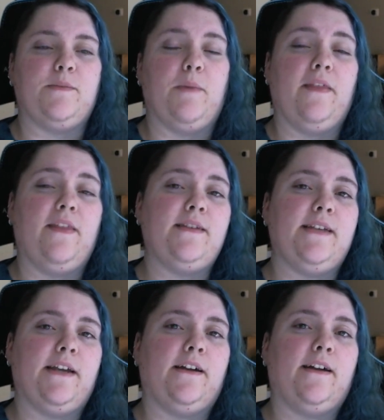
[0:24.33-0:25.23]
But this
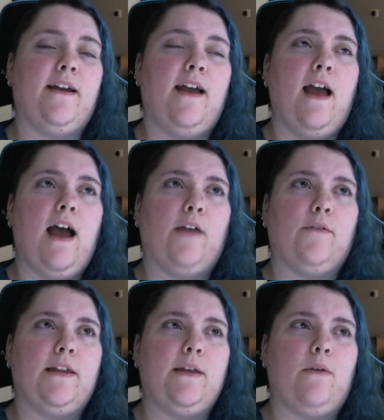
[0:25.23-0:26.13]
year, I
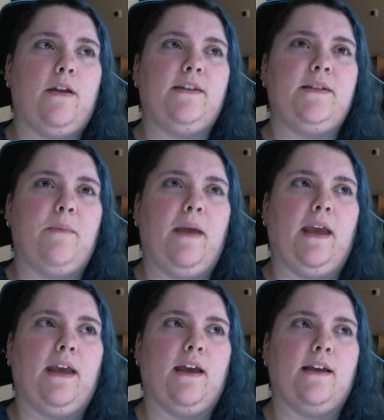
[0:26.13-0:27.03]
really wanted to make